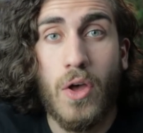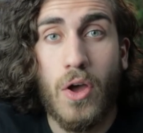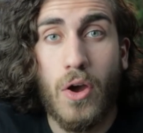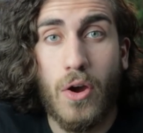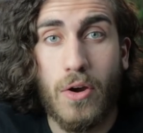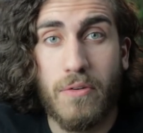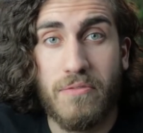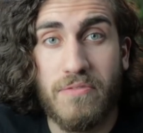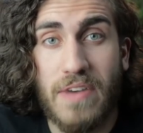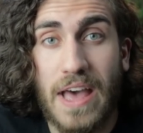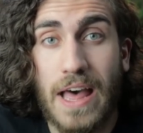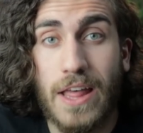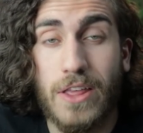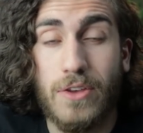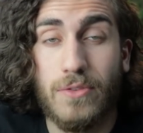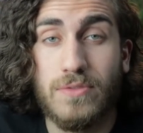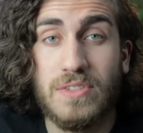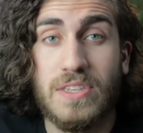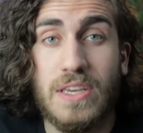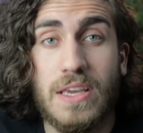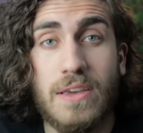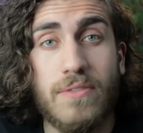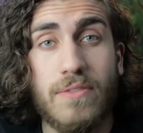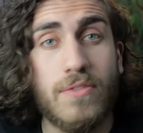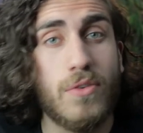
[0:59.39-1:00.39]
our
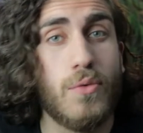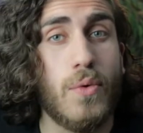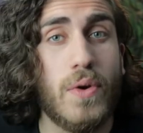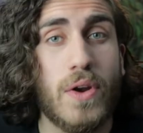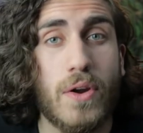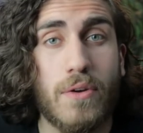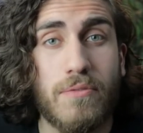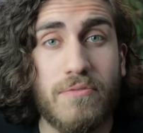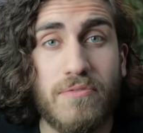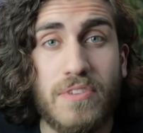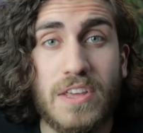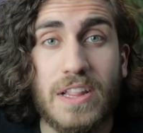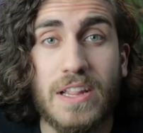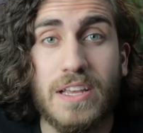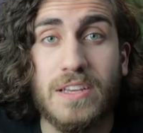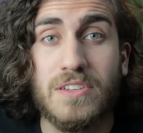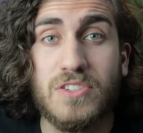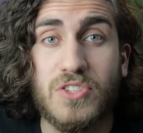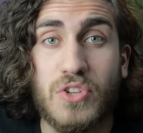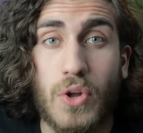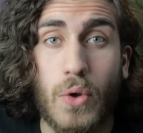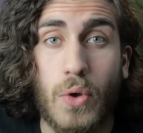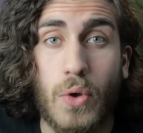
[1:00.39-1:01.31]
values even when our feelings